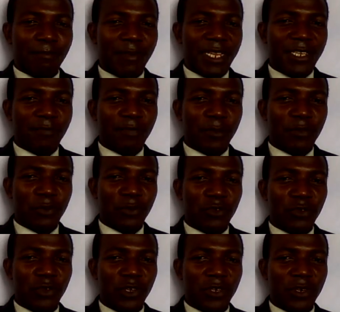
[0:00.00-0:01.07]
many people
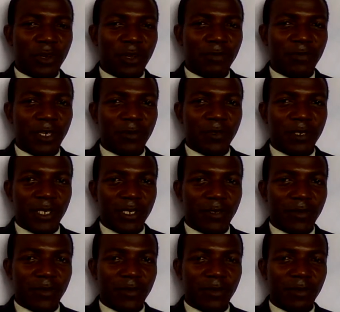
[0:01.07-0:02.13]
do not love
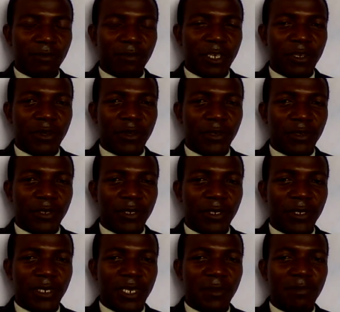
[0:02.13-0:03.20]
themselves
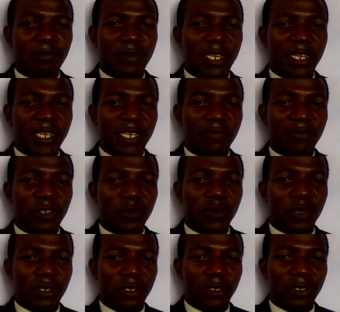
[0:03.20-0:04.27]
because they believe the
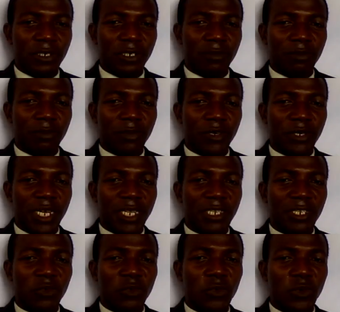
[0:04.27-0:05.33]
world more
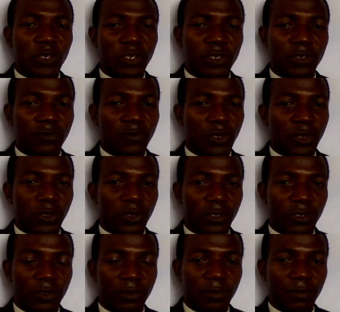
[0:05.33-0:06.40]
than the Word of God.